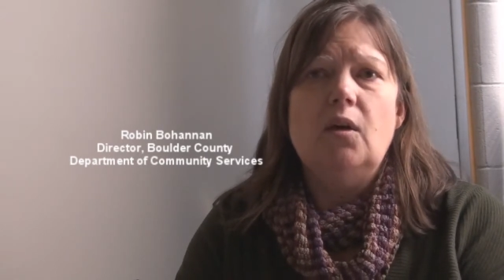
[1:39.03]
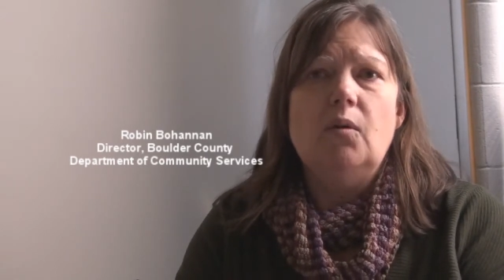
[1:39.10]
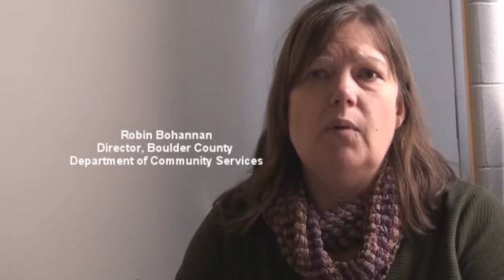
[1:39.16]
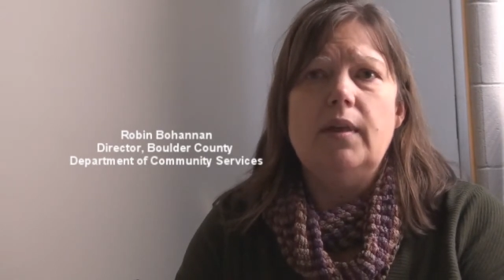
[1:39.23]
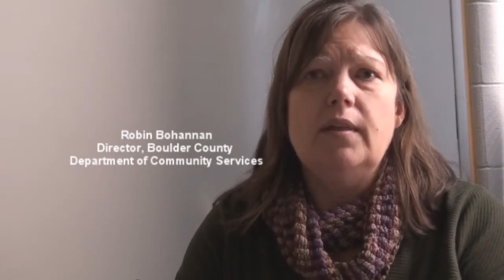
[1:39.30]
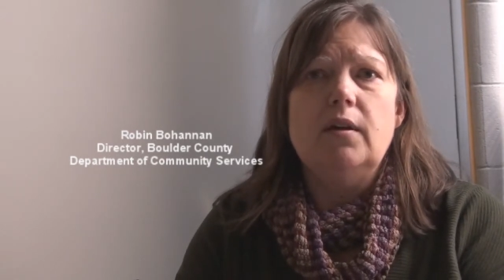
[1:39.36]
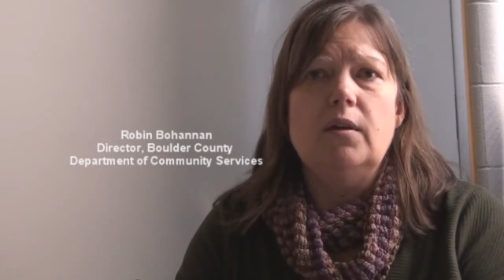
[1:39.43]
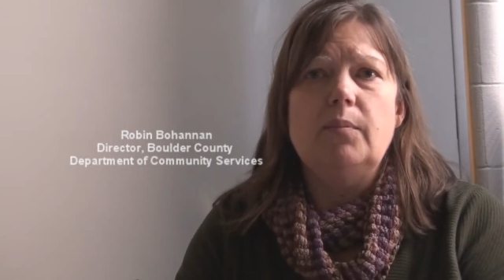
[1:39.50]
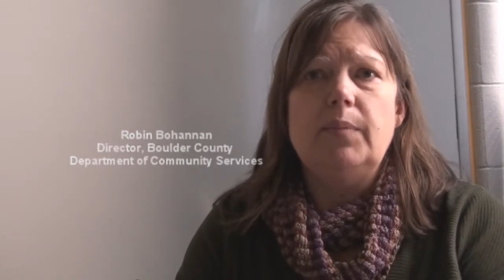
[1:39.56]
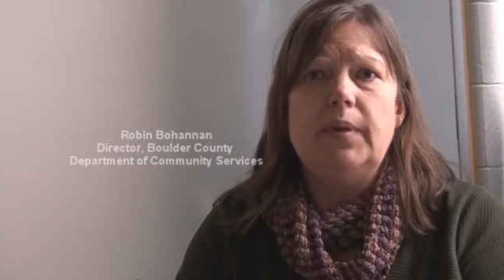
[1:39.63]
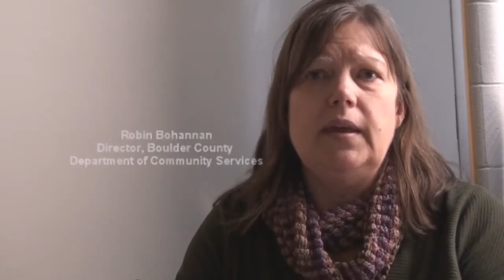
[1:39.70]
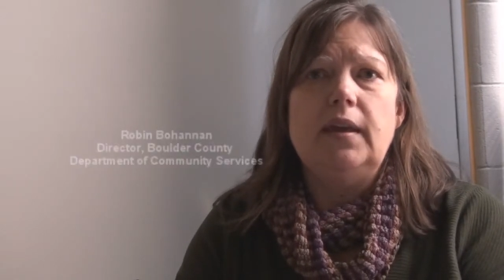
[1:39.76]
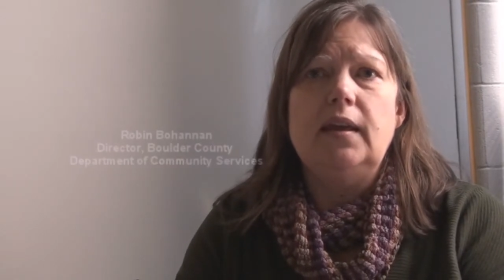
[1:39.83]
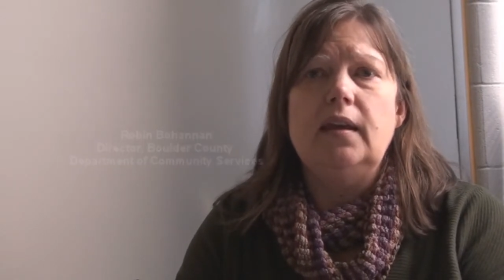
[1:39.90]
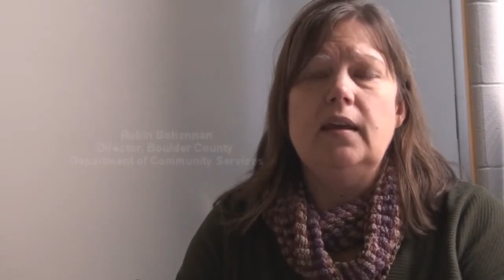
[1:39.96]
whether it
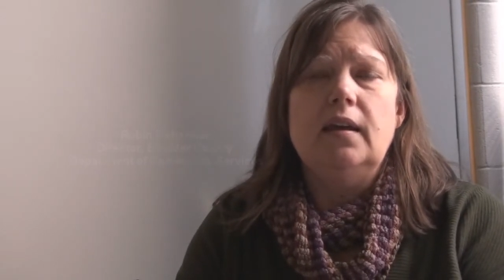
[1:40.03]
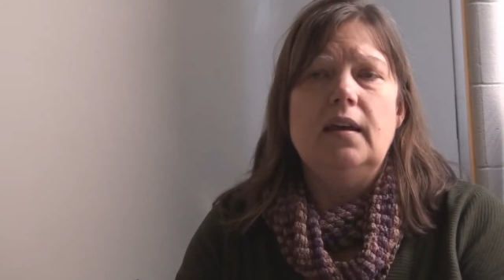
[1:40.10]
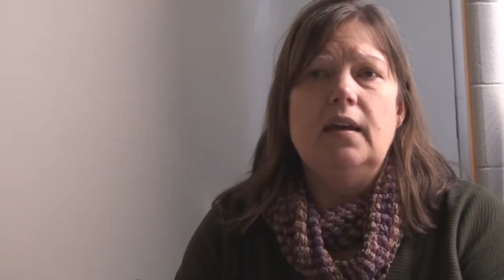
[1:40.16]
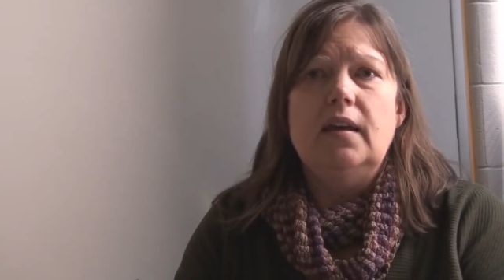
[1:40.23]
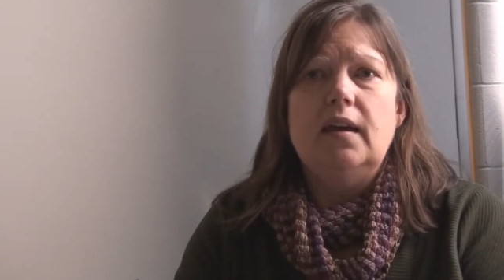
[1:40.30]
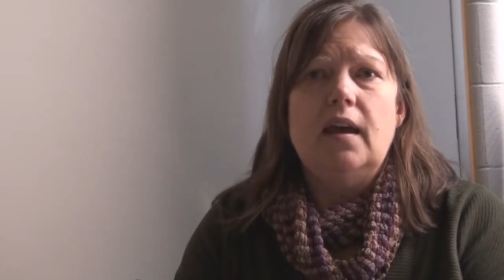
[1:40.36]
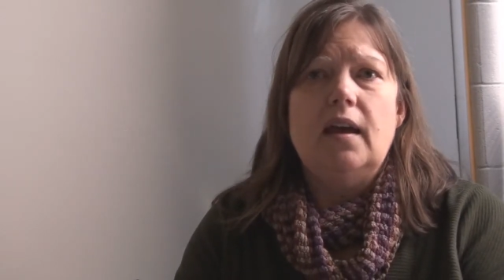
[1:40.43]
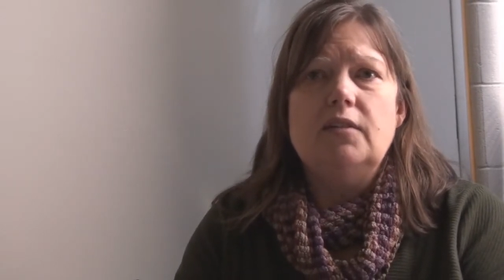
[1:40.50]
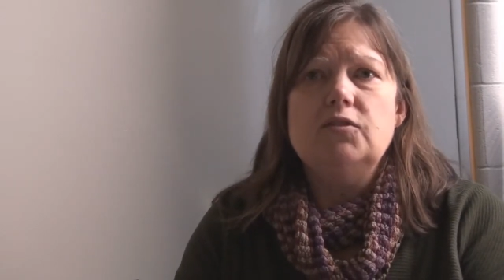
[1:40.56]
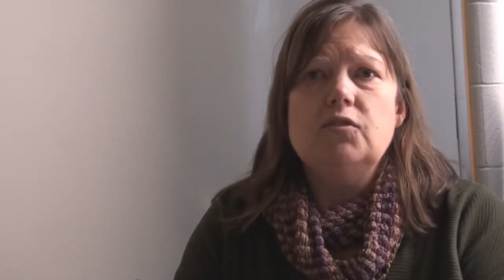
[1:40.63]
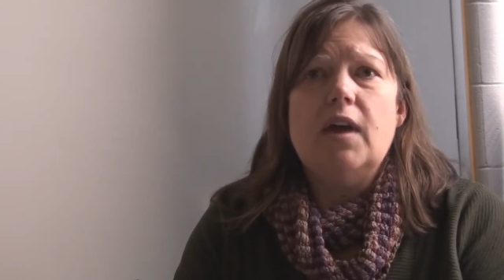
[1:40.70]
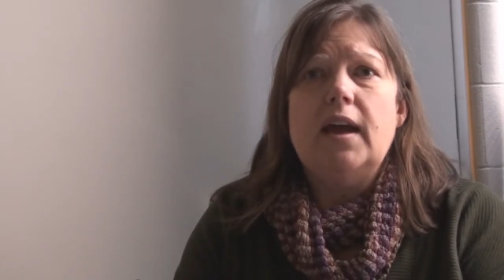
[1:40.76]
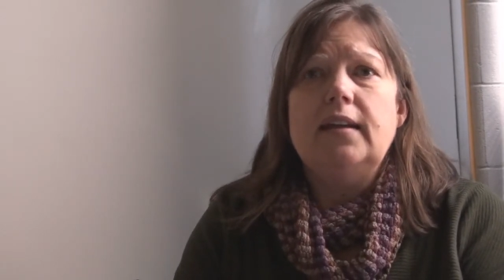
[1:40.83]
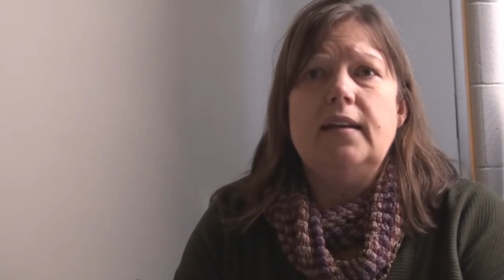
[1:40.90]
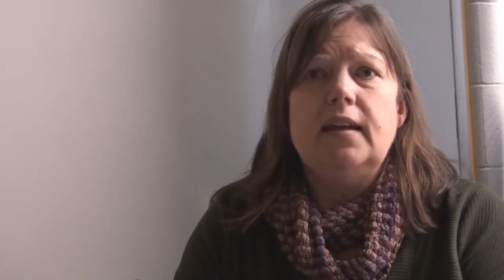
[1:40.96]
be
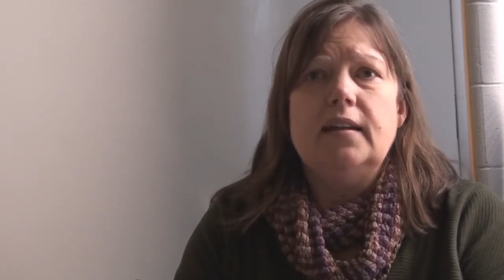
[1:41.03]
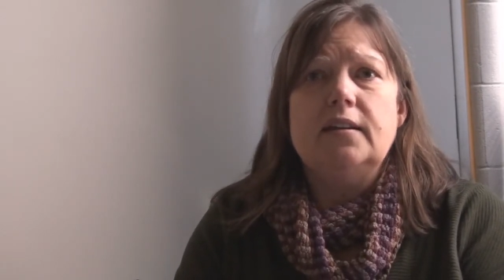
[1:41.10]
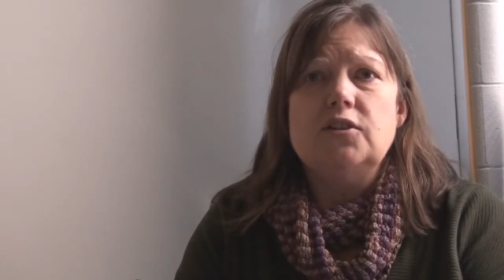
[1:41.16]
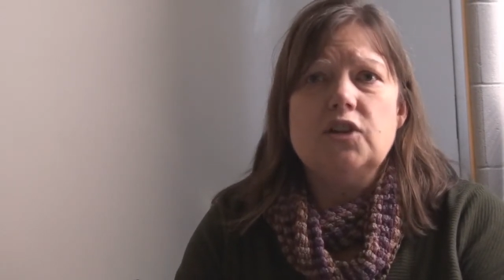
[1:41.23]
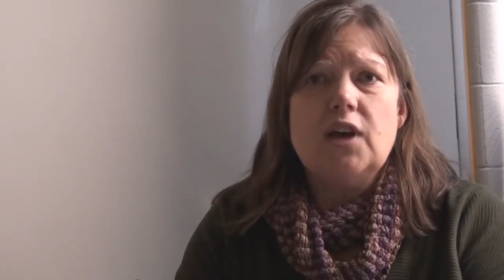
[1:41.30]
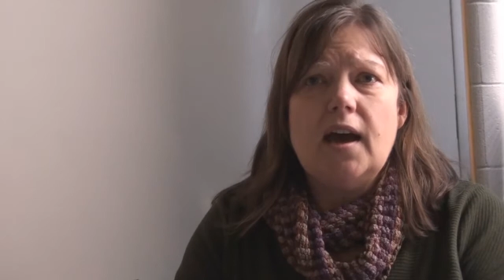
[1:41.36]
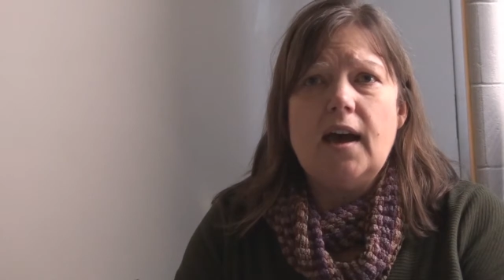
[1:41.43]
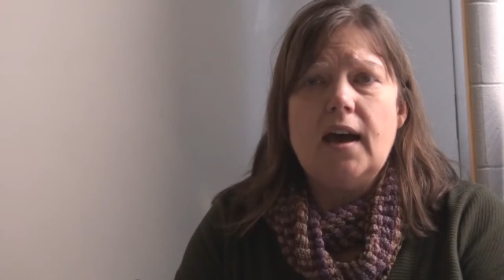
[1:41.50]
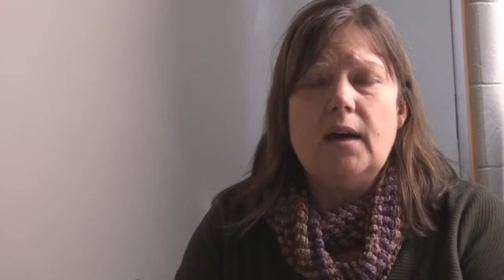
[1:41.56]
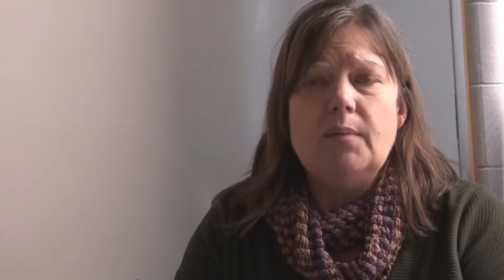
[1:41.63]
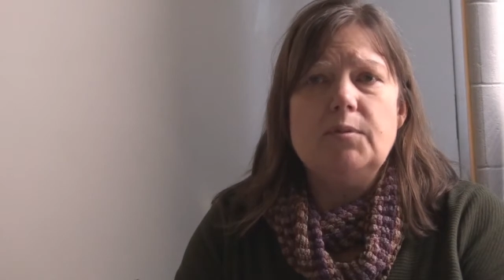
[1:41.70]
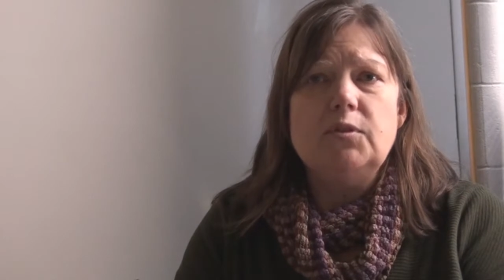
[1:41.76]
trying to get a job,